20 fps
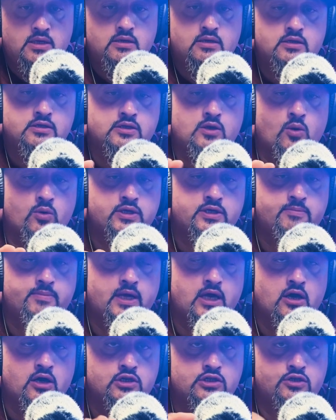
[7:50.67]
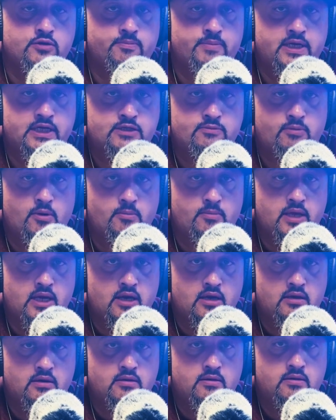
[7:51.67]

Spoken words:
is going to be 100 beats per minute.